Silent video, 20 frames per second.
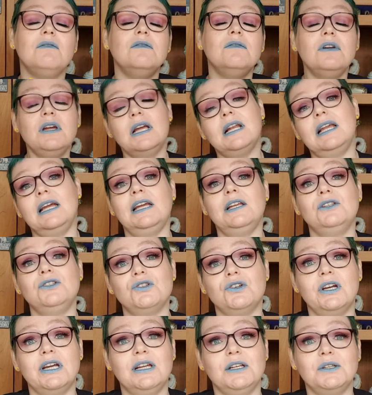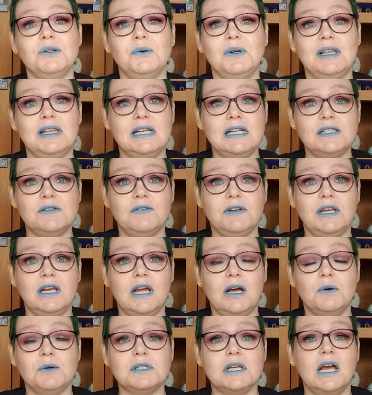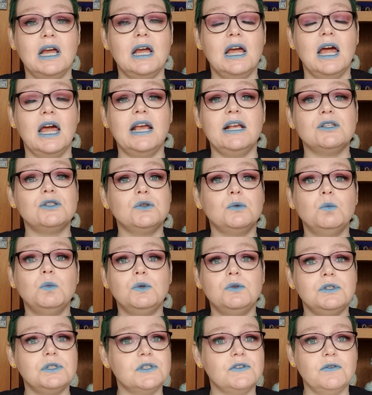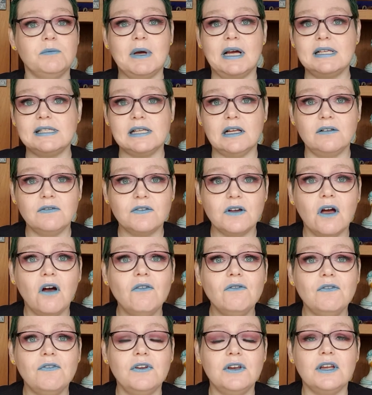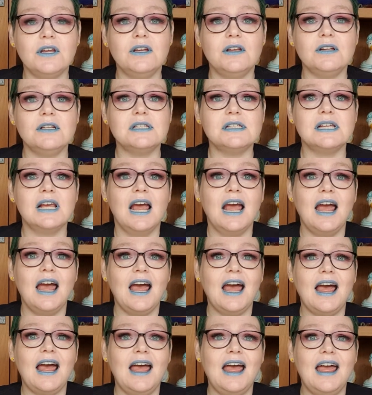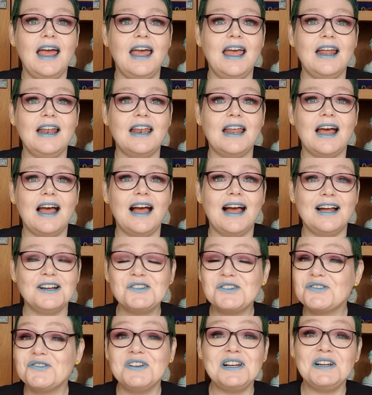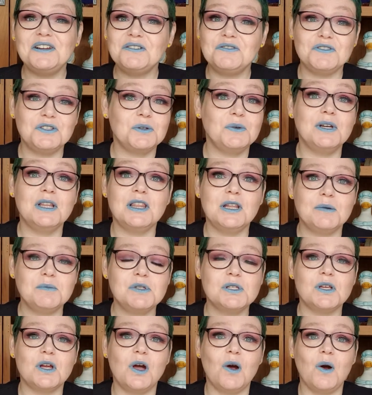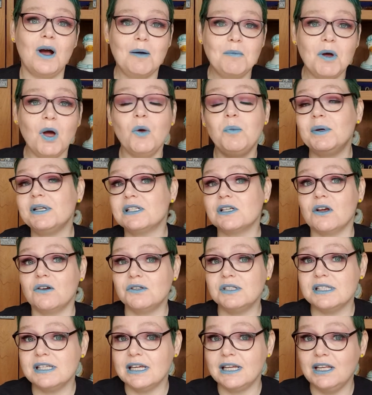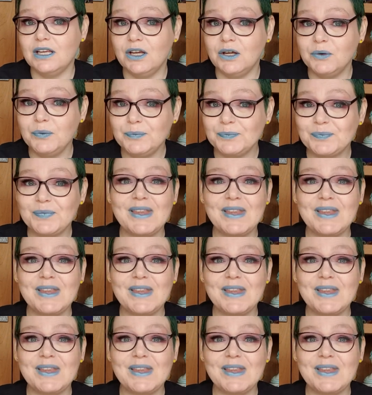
really enjoying doing these videos. It's done wonders for my self-confidence and I just really love doing them, so I'm hoping to continue.